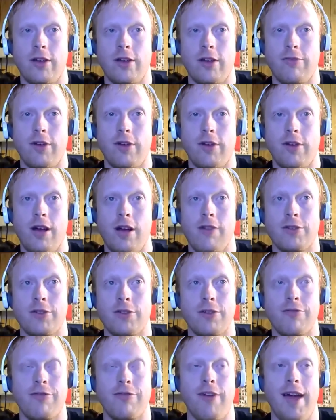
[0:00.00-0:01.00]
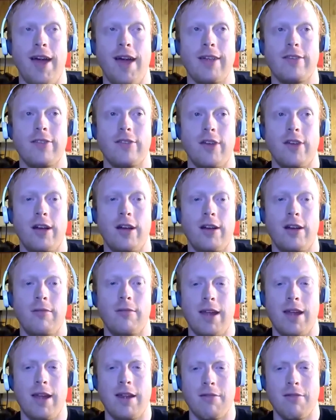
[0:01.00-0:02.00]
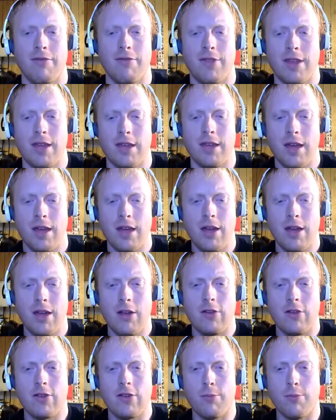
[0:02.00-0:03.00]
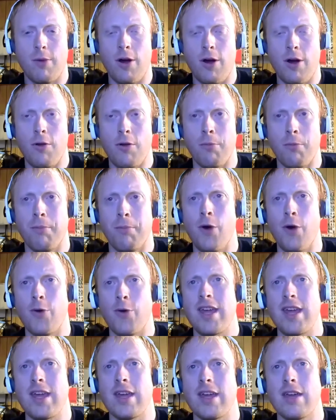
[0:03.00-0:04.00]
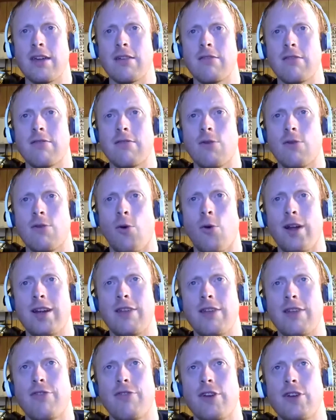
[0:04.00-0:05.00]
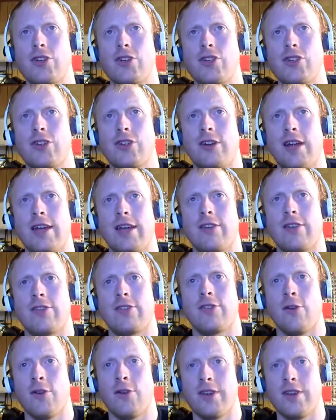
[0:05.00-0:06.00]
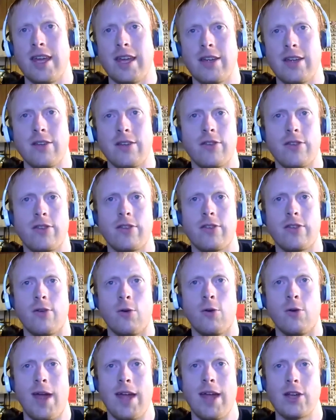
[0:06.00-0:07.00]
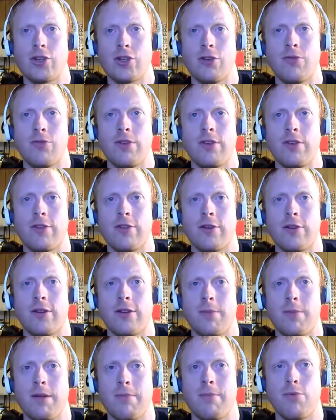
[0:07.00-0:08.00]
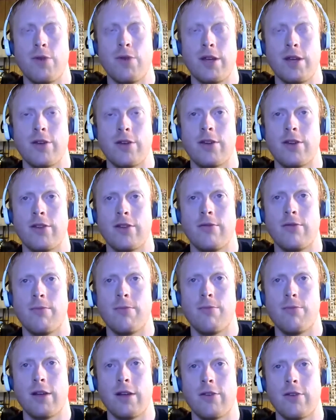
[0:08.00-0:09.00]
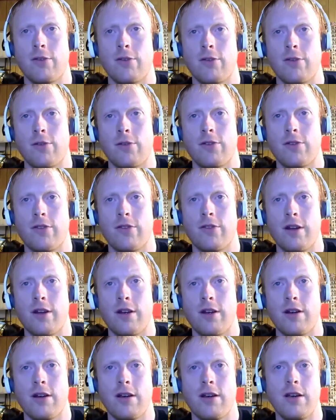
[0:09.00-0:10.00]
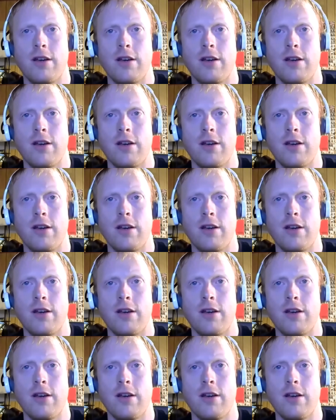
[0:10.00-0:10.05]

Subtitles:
of good fats. Any of the small bony oily fish like sardines or anchovies, they're going to be pretty good sources there.